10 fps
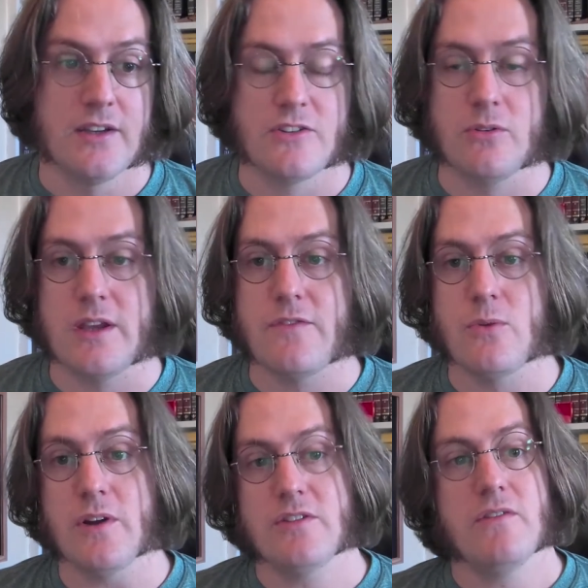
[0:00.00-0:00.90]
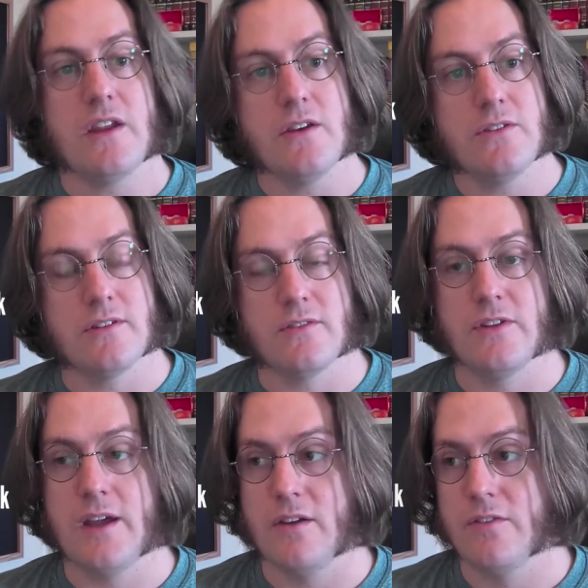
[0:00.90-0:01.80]
So if you watch the videos
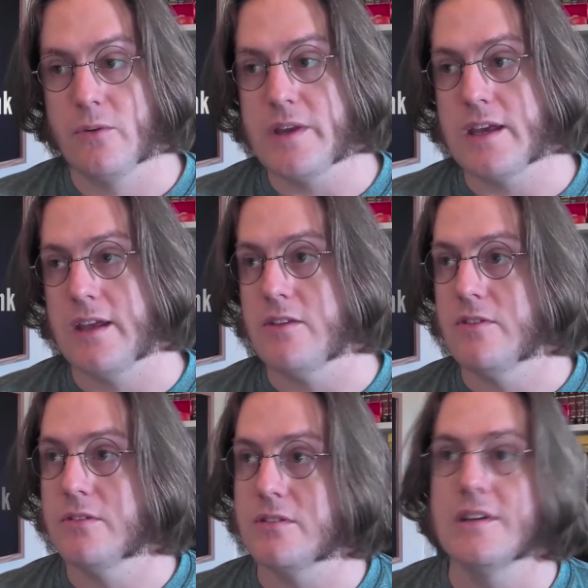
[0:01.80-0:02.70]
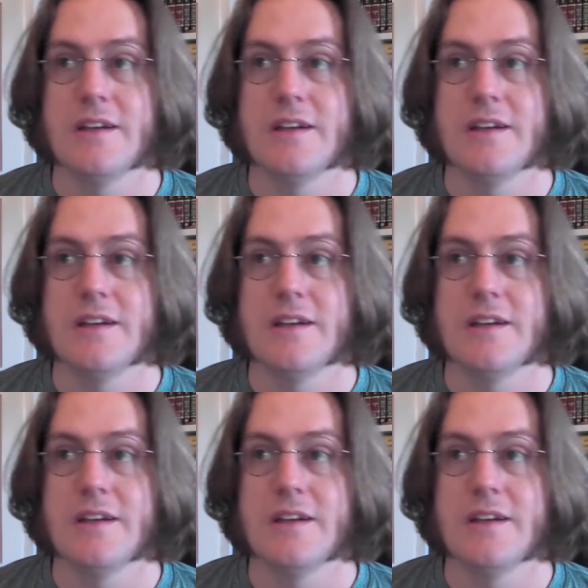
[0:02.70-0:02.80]
for a week and you don't